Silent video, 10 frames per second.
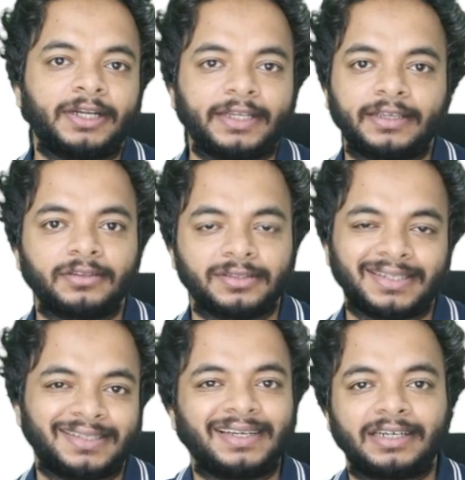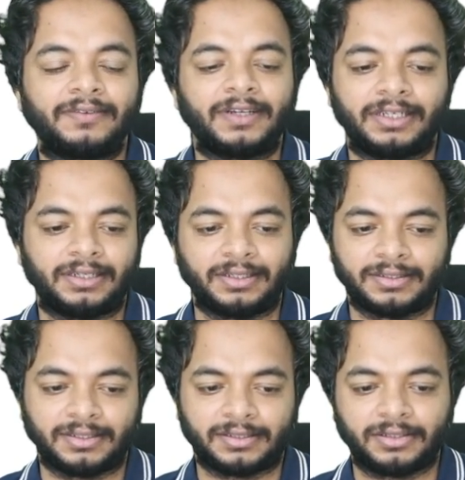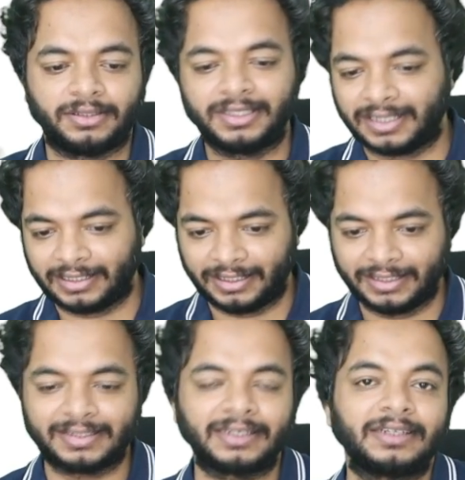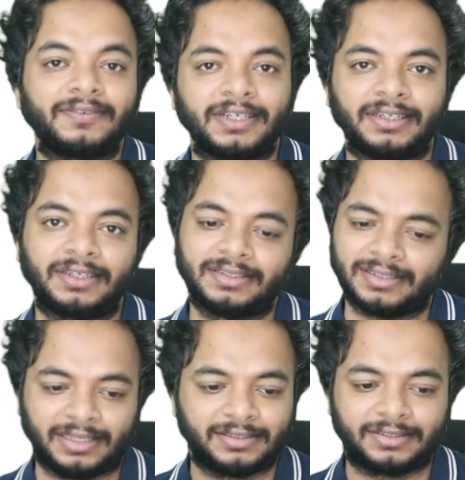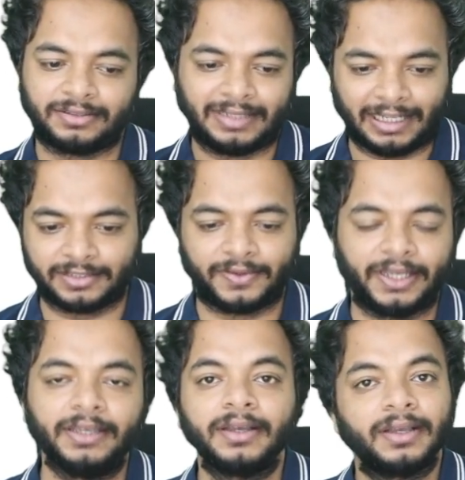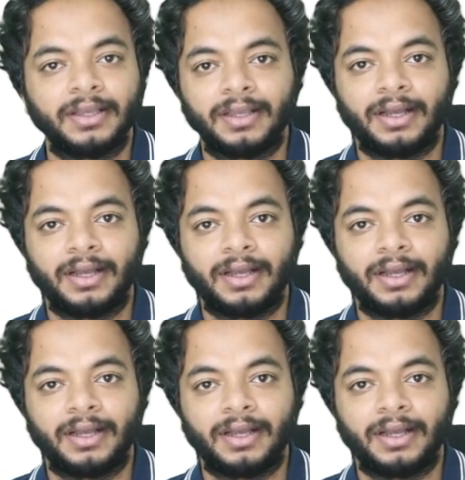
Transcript: we are taking those distinct even integers. So these are the distinct even integers, and that's why